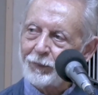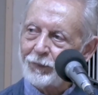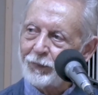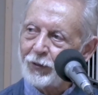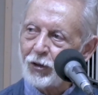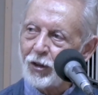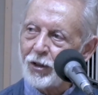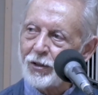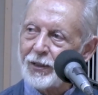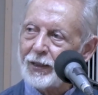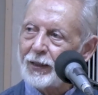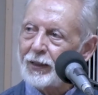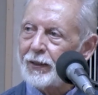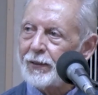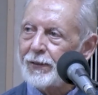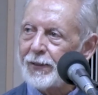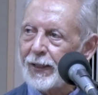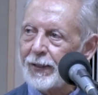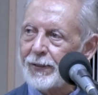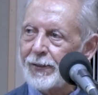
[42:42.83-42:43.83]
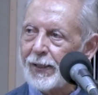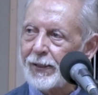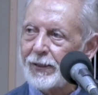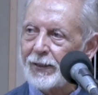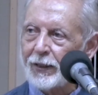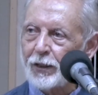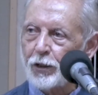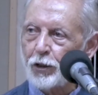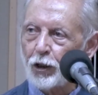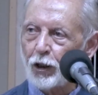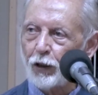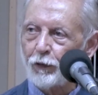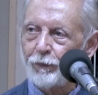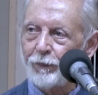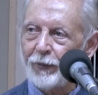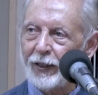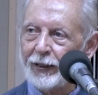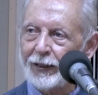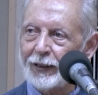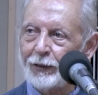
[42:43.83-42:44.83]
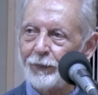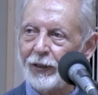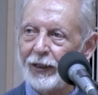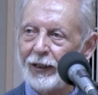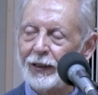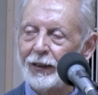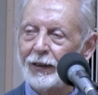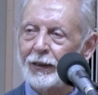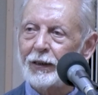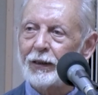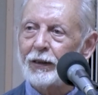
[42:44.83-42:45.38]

Because success, instead of making me